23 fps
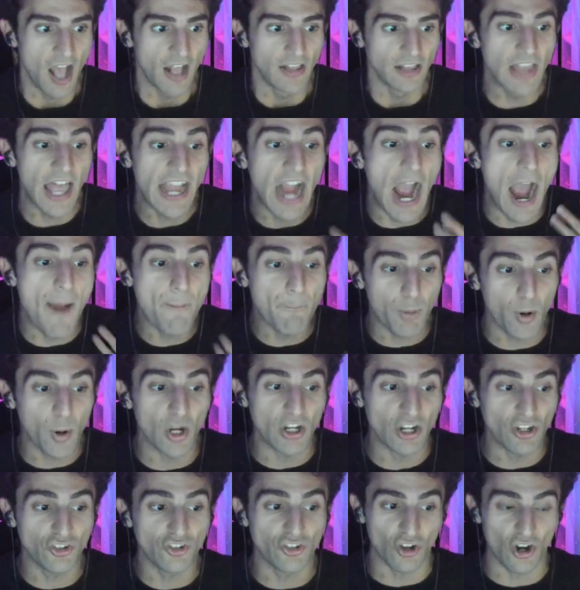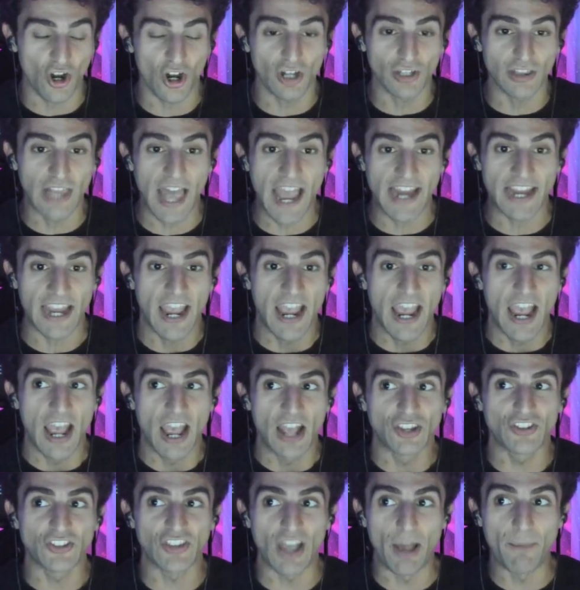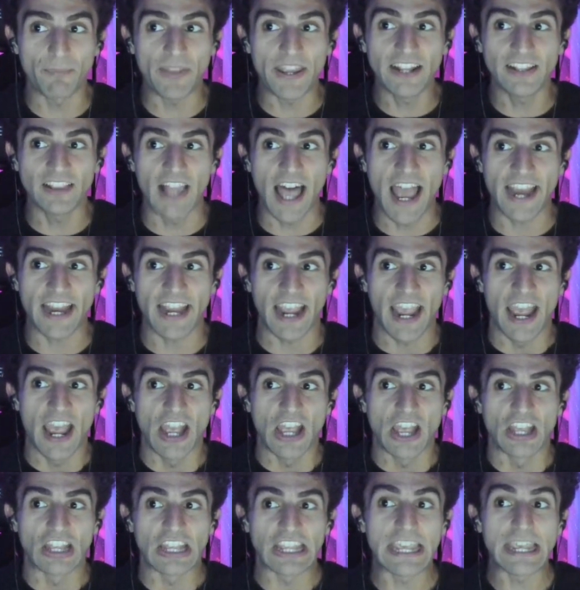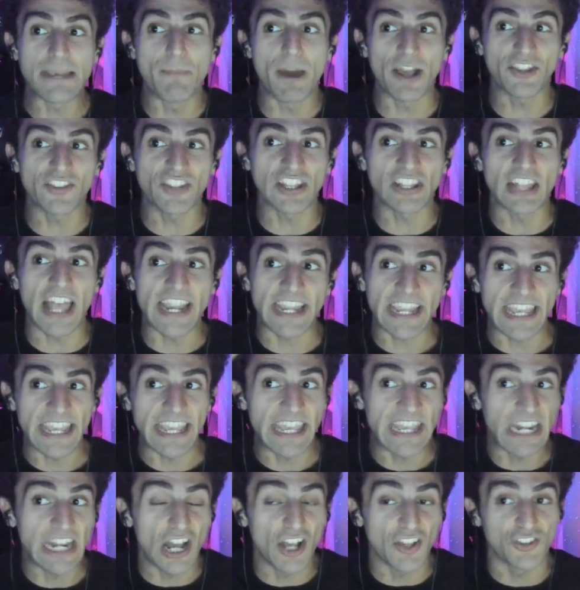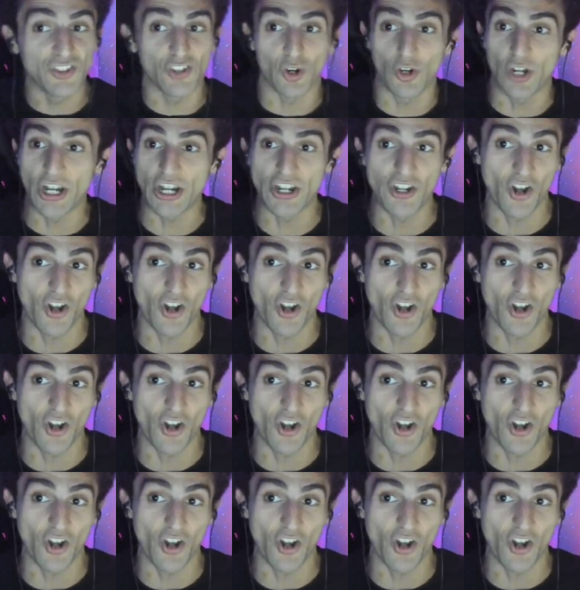Like I'm pretty sure like something like he must have like hit a certain